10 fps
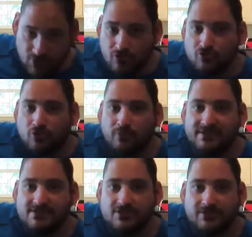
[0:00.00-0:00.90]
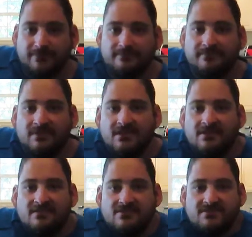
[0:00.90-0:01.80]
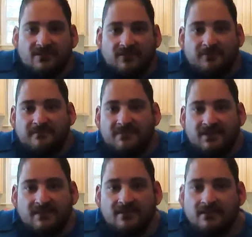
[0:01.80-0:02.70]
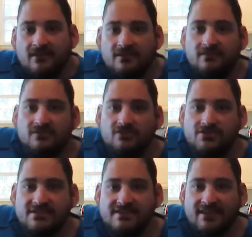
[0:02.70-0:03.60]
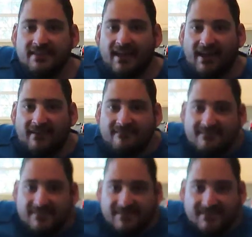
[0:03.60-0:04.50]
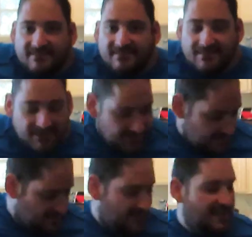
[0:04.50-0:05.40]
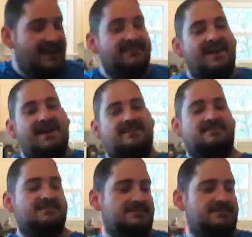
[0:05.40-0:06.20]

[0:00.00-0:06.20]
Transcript: to a neutral position. So, just like that. And that